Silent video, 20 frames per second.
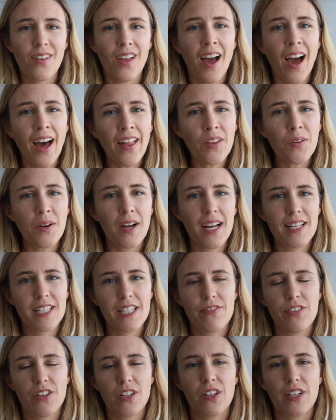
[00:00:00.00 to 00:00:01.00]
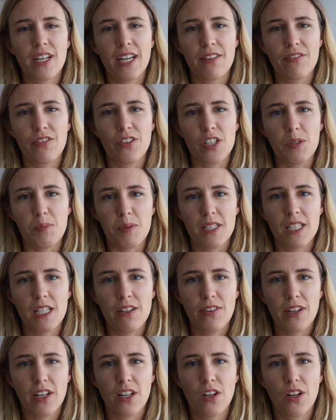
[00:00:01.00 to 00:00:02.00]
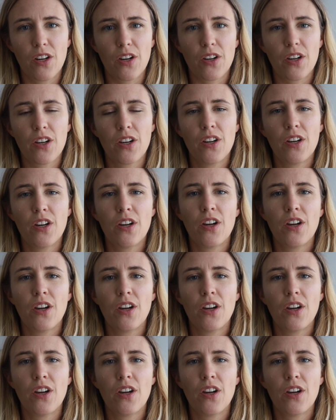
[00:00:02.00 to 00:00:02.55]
Otherwise, if you're looking for a specific look,